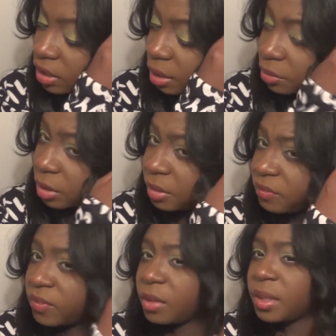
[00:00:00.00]
Now I'm going to be
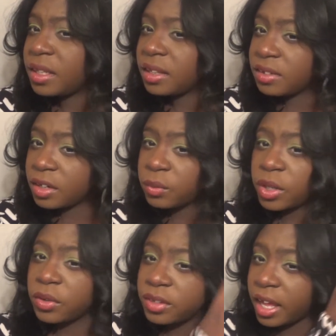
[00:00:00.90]
filming this in
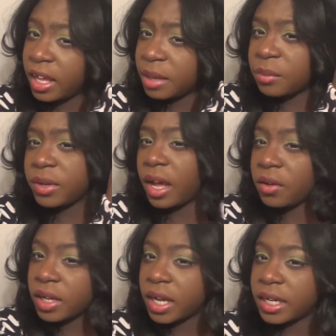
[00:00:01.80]
real time
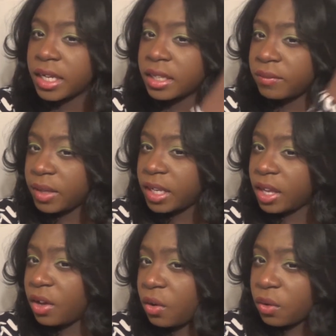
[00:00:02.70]
without cutting the
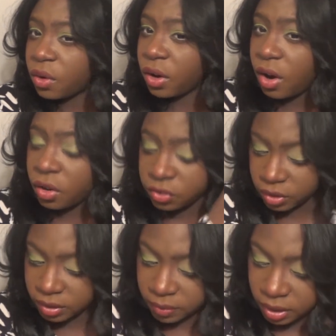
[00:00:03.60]
video or
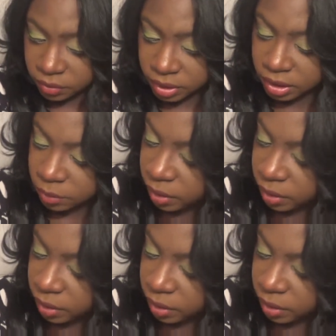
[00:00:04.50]
altering the video in any